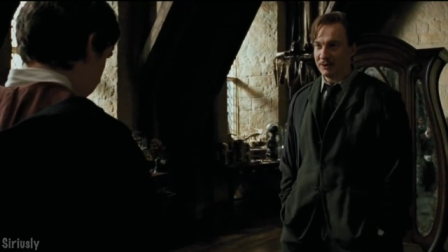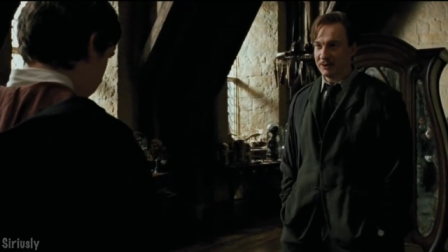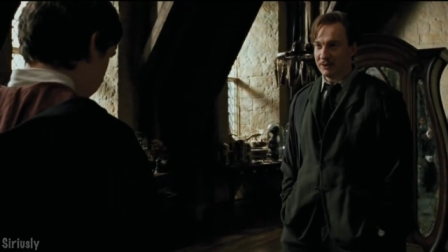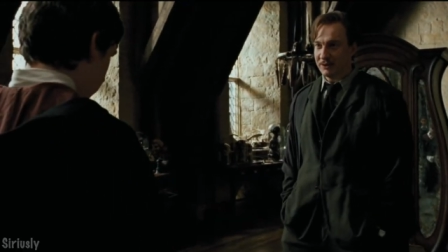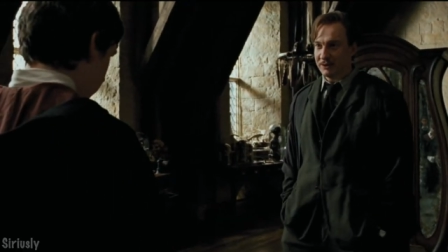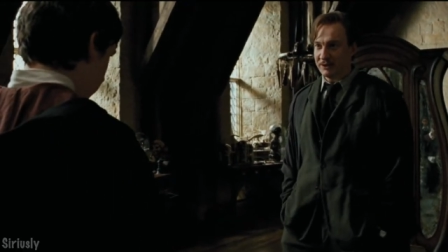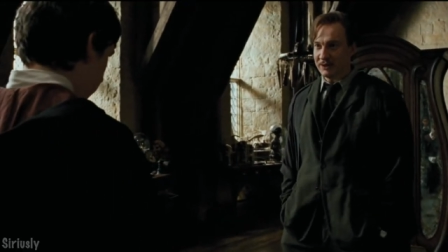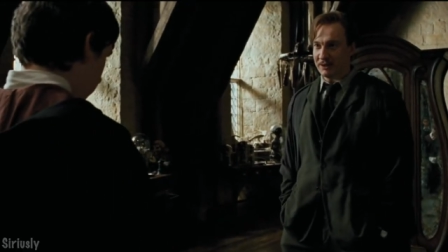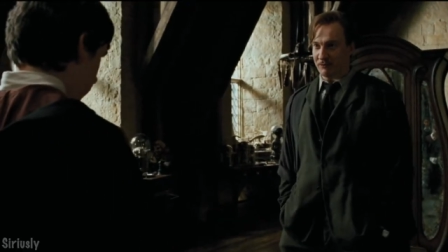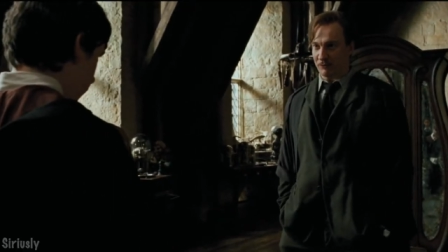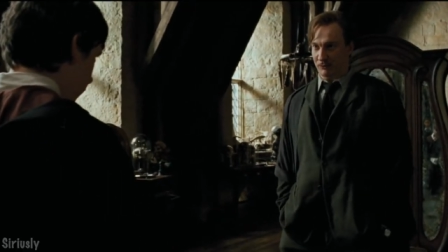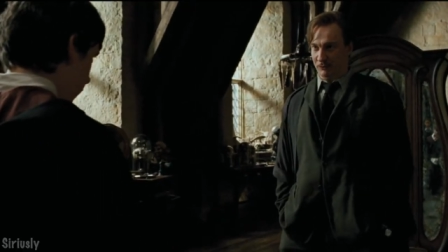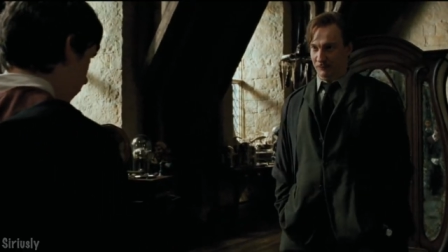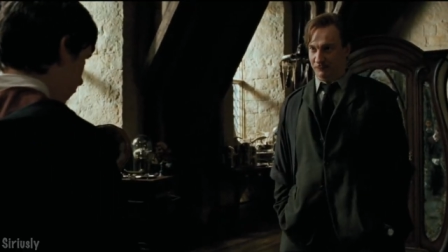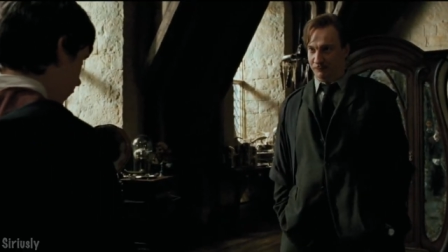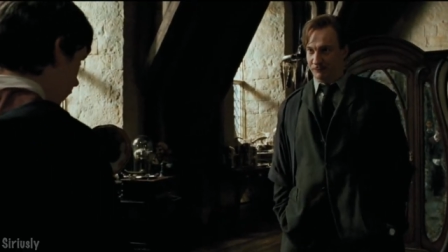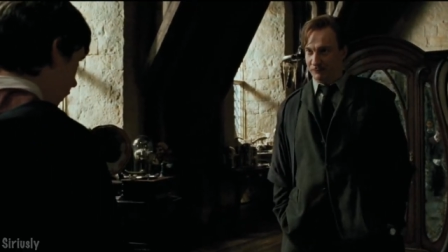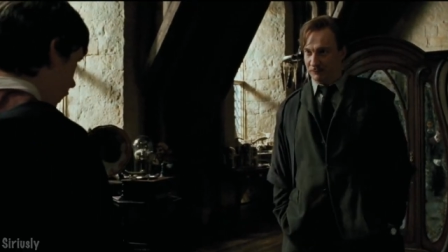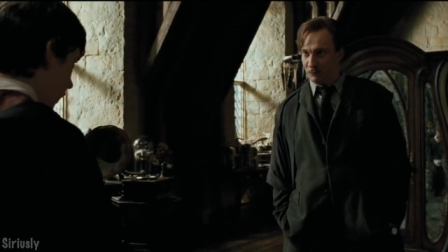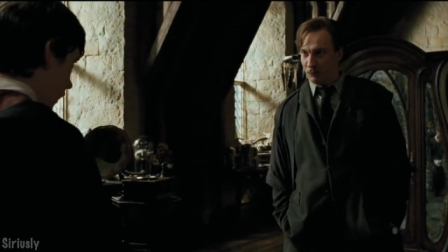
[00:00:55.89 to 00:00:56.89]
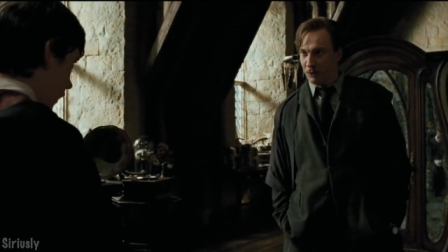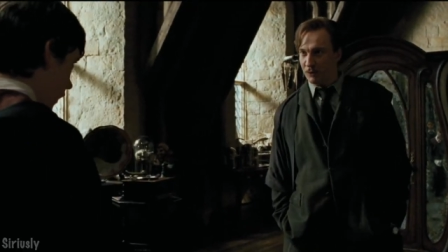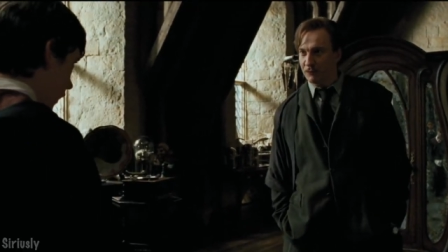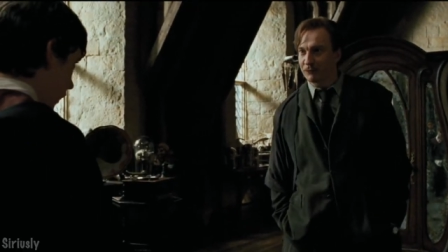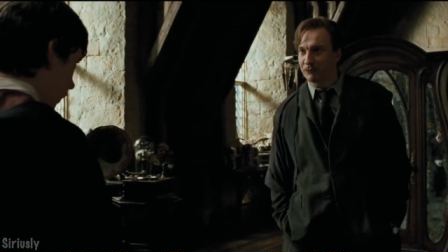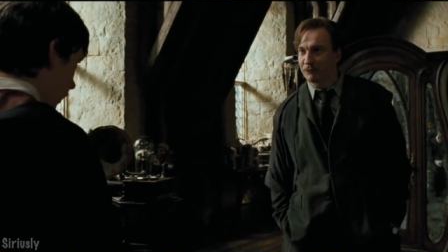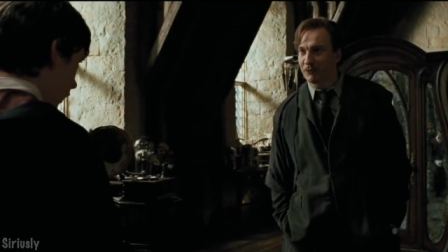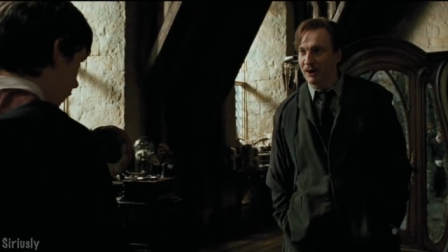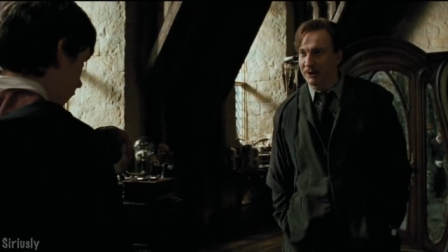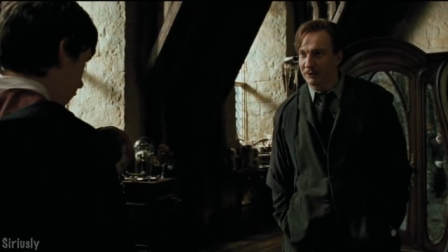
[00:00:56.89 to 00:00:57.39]
Neville, what
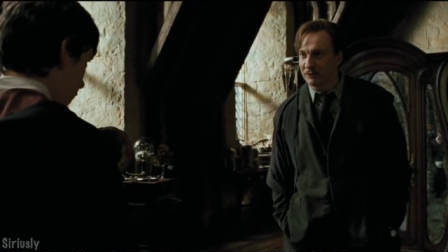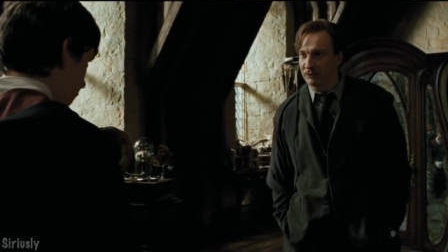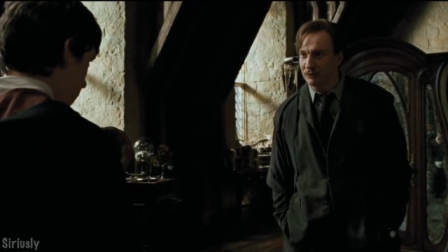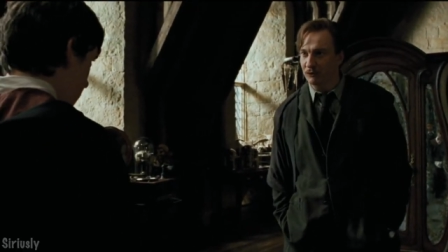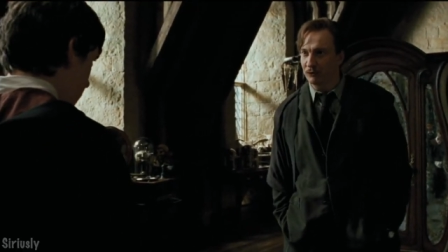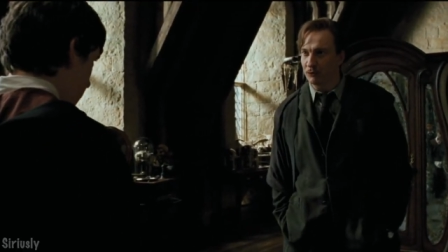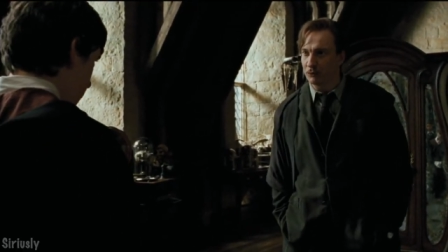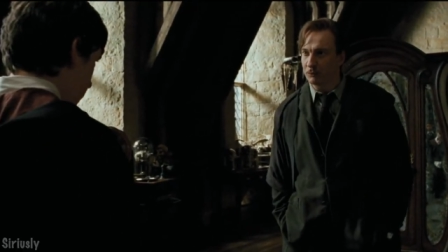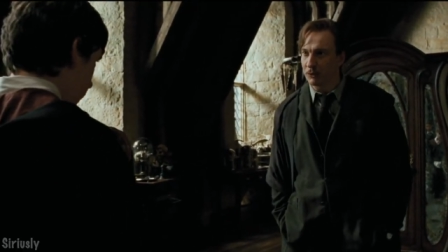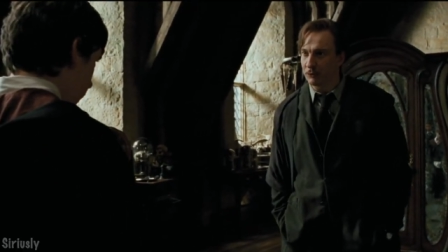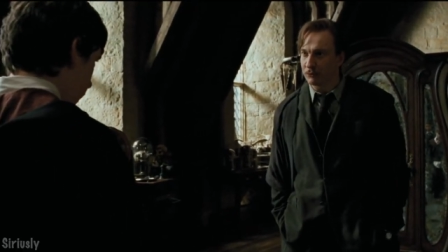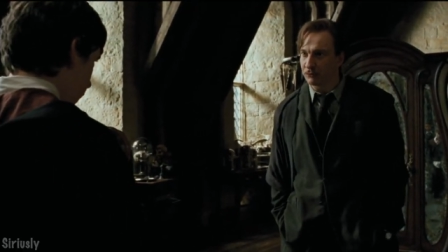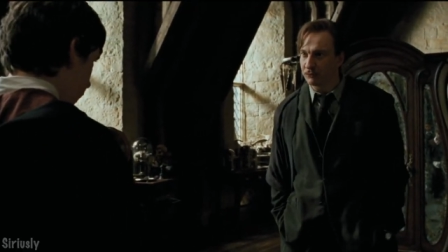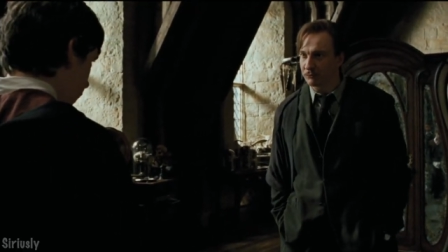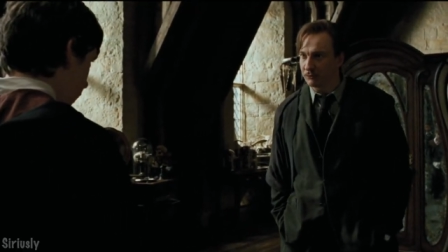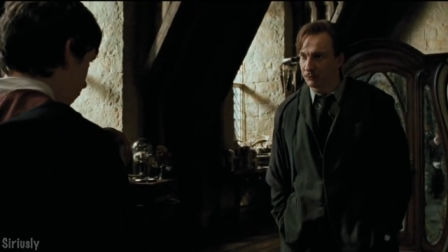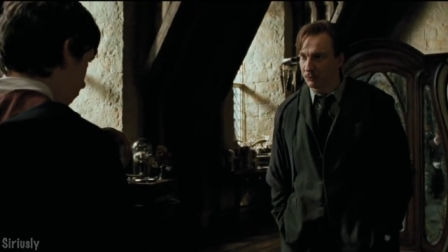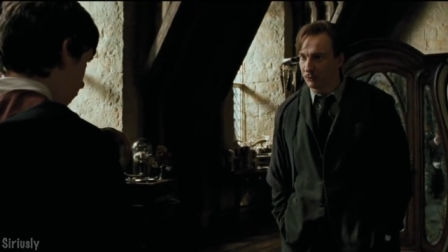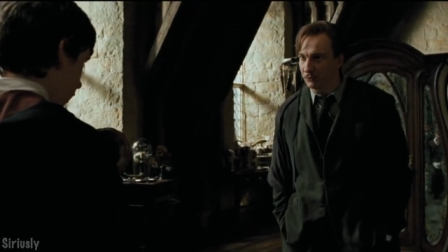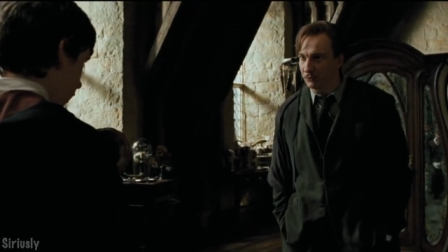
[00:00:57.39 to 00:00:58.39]
frightens you most of all?